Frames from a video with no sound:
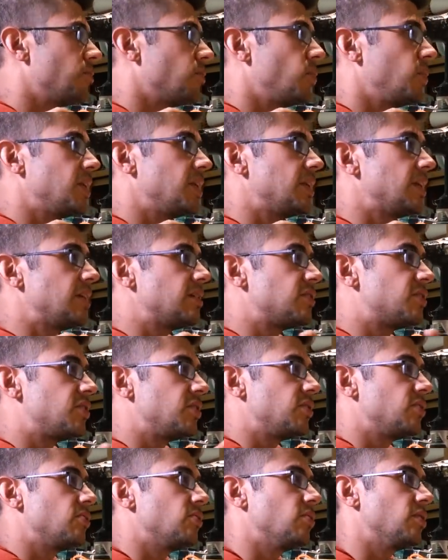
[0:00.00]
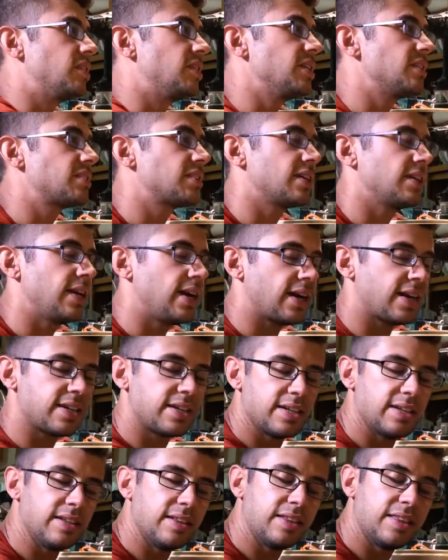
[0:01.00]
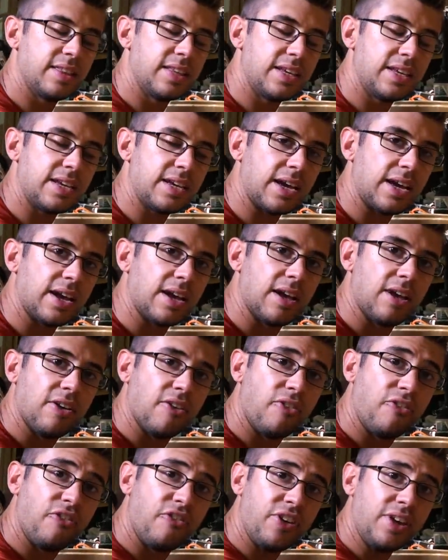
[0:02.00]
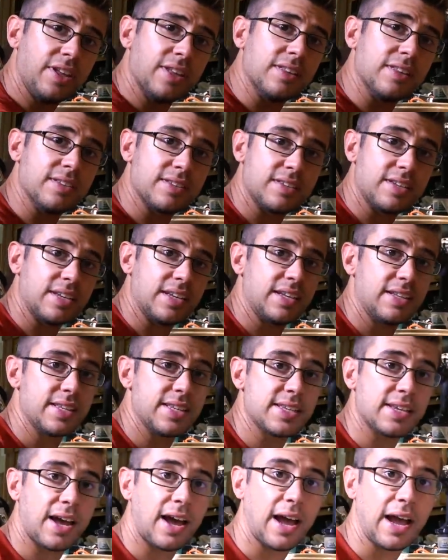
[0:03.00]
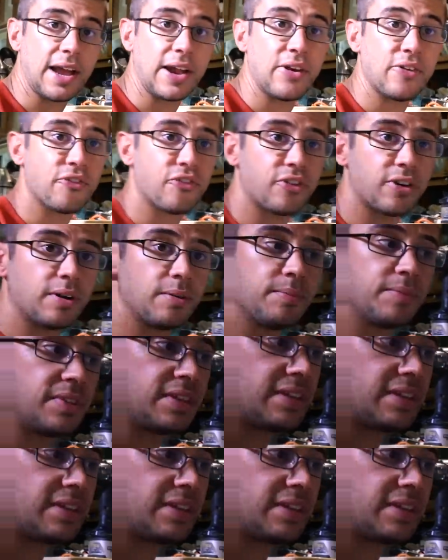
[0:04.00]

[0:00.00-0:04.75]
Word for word: we need to disconnect the fins inside from